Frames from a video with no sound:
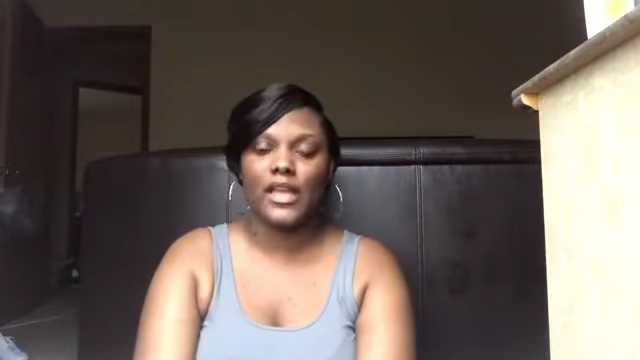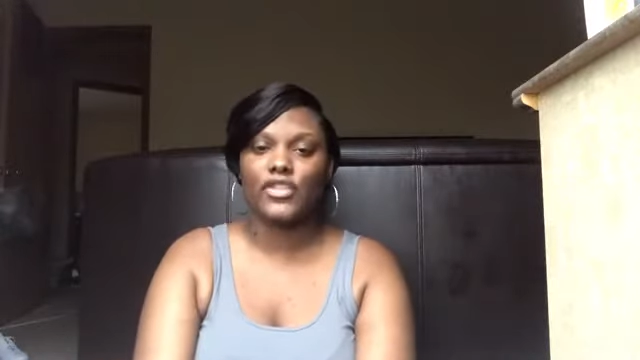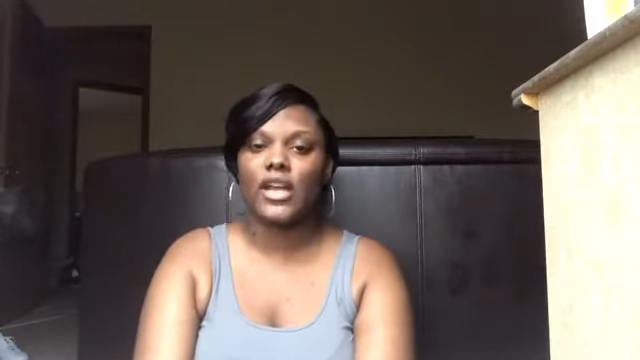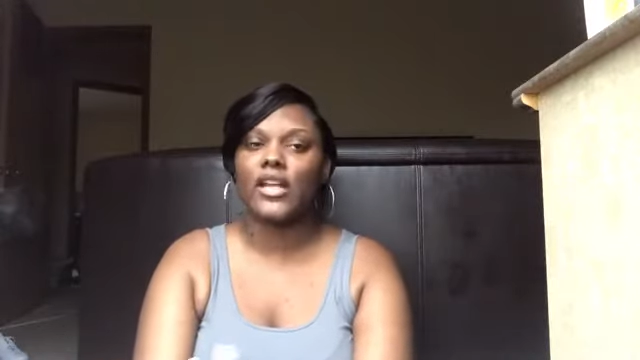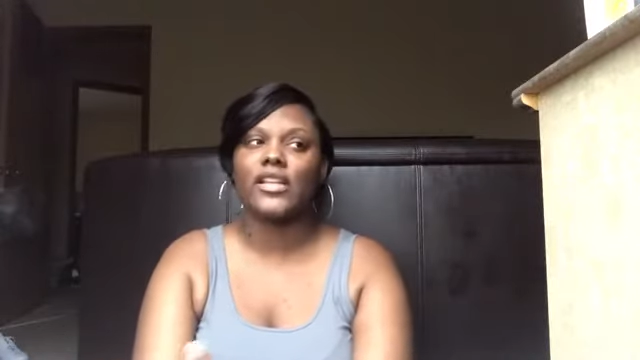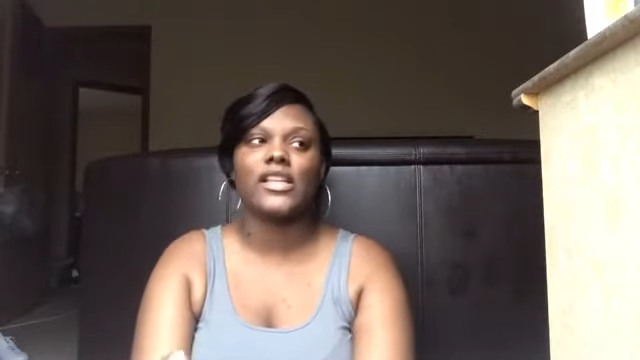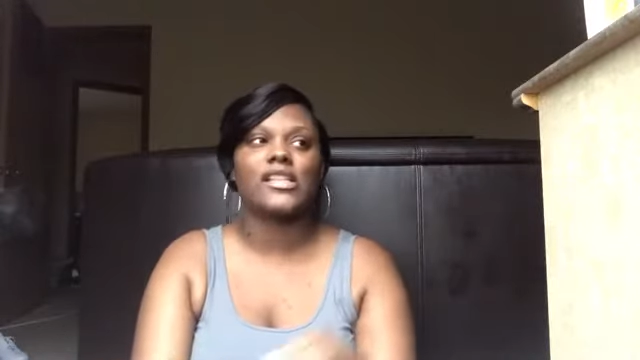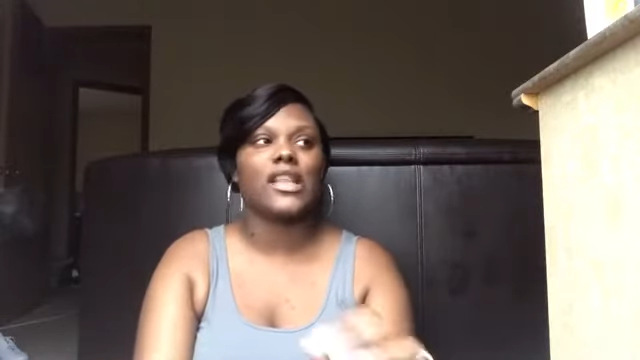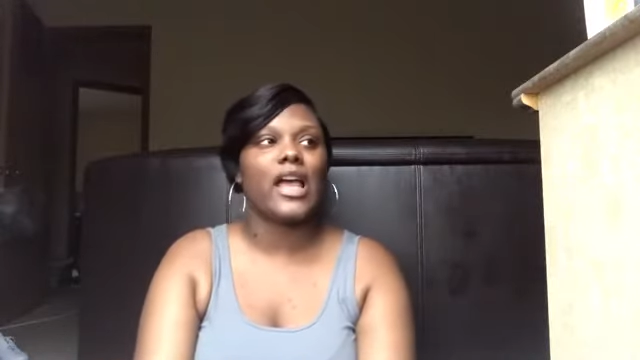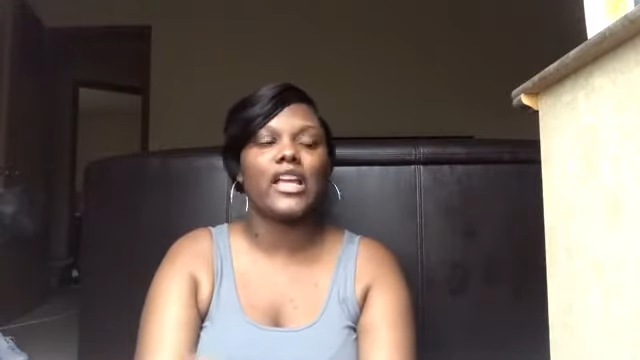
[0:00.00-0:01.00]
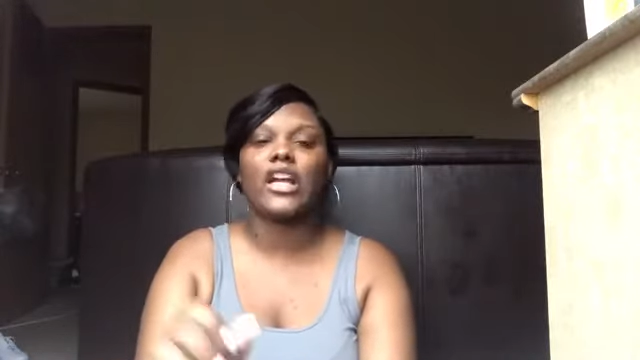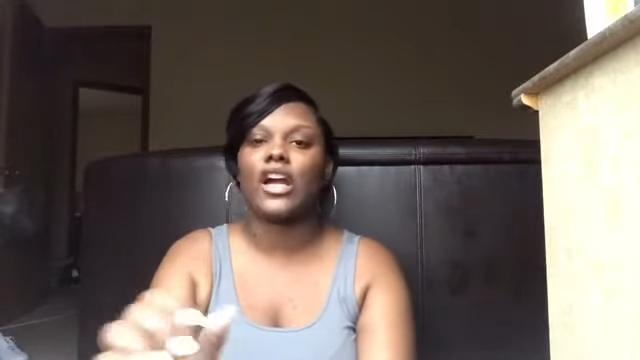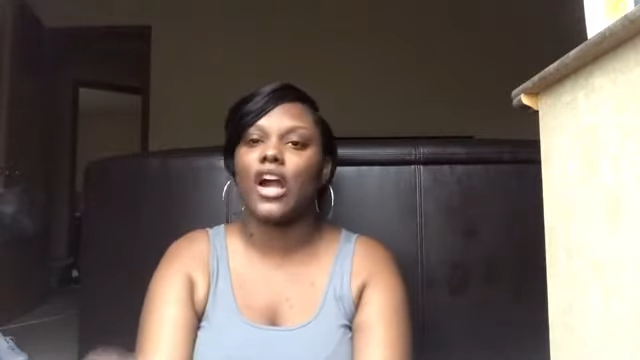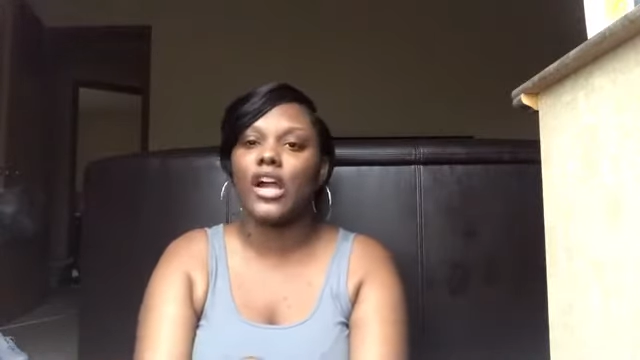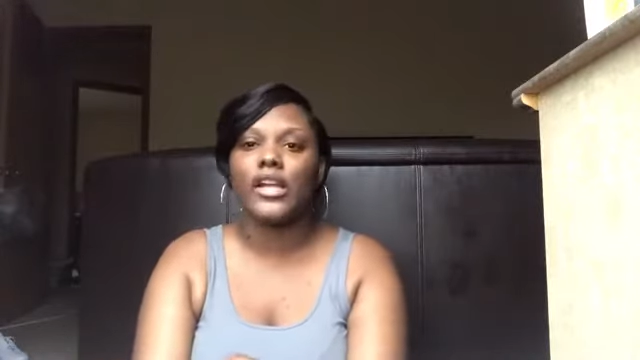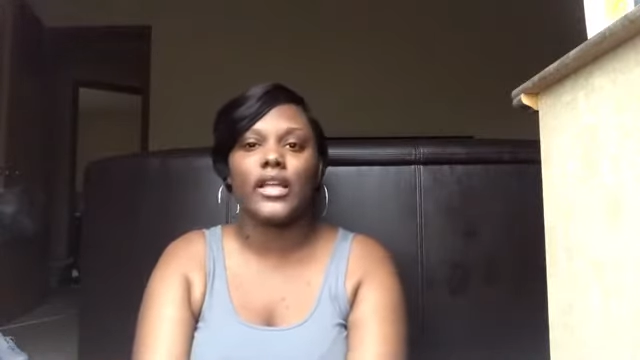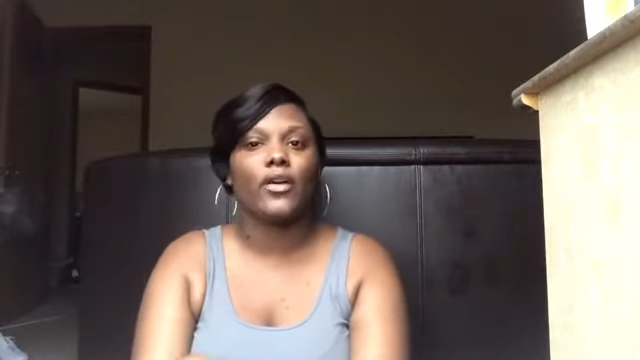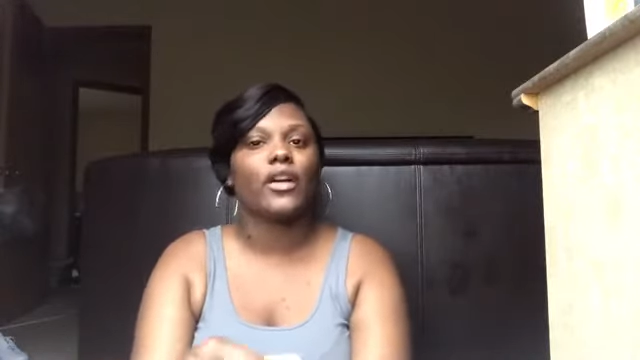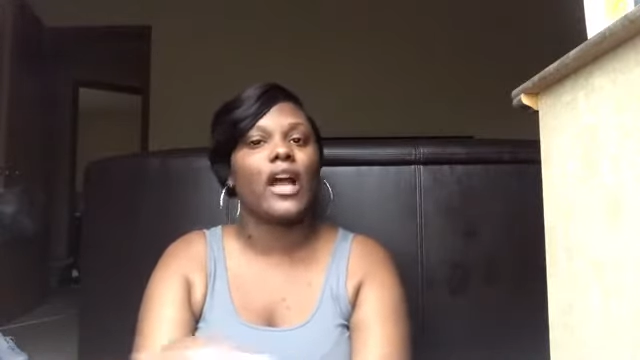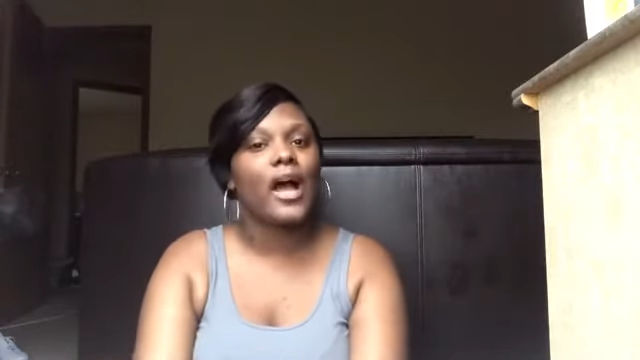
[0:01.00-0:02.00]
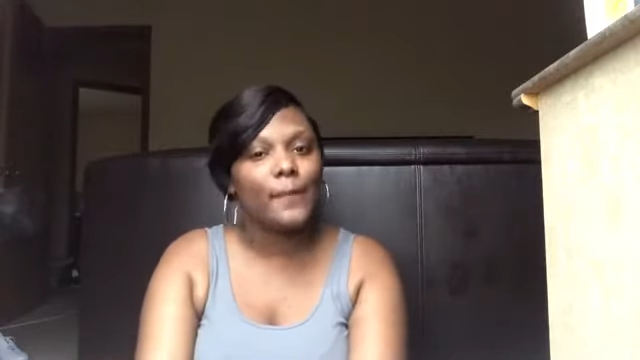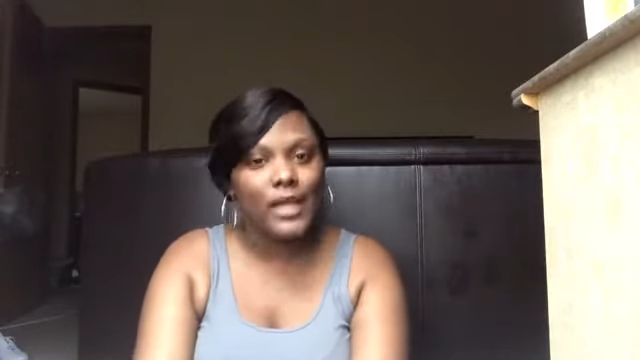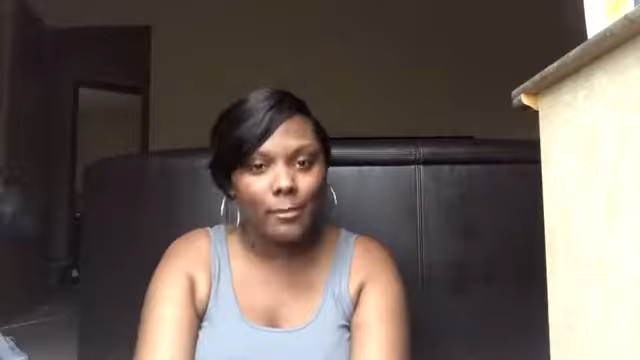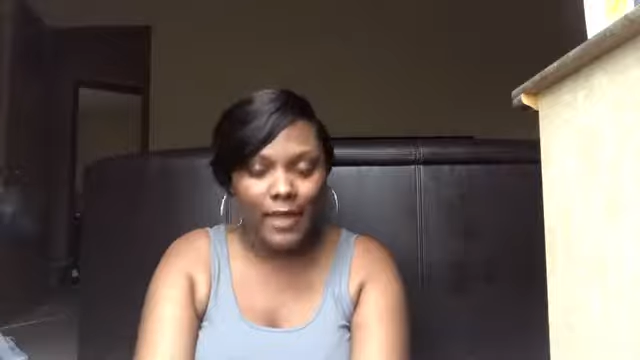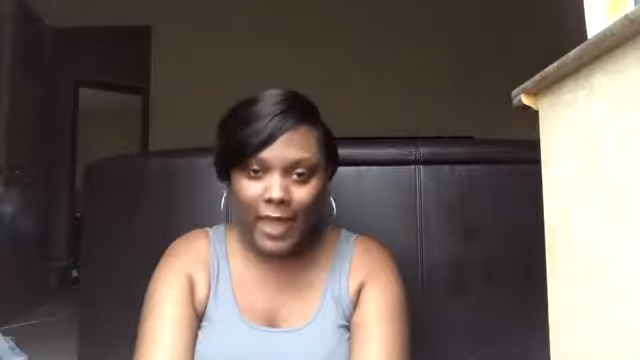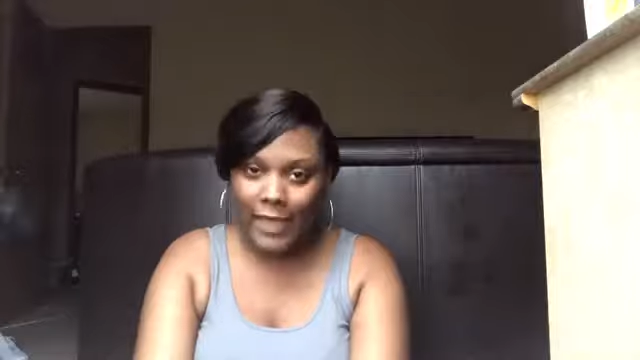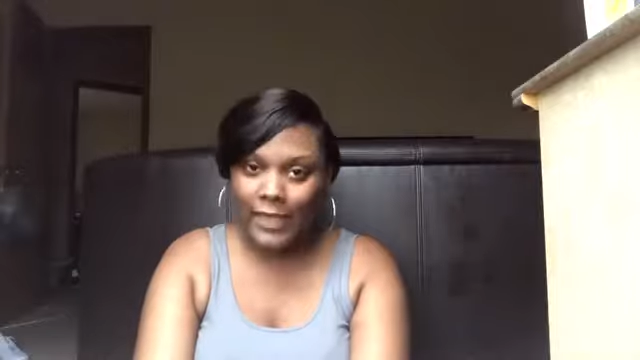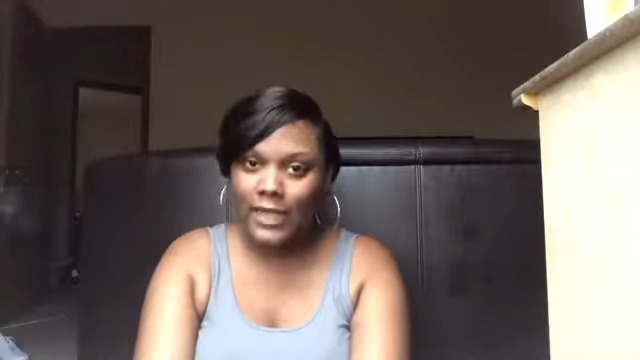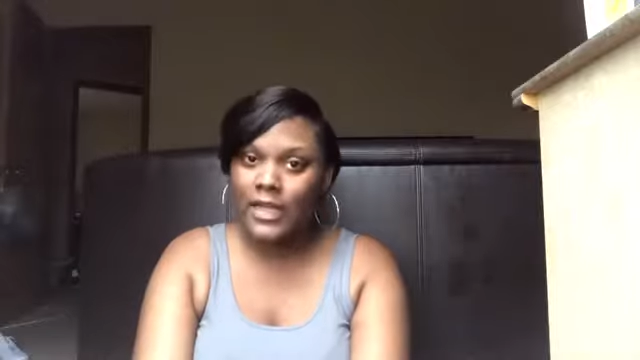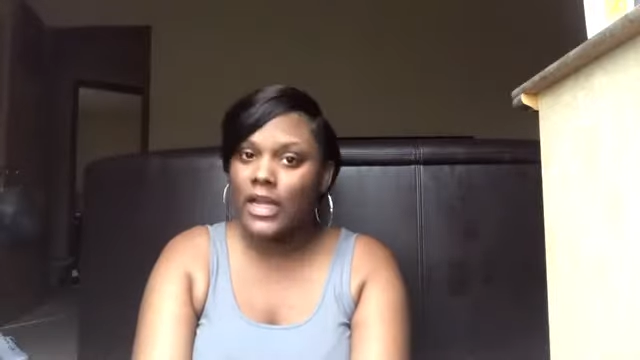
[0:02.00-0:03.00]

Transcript: I try to at least like or heart it or comment back.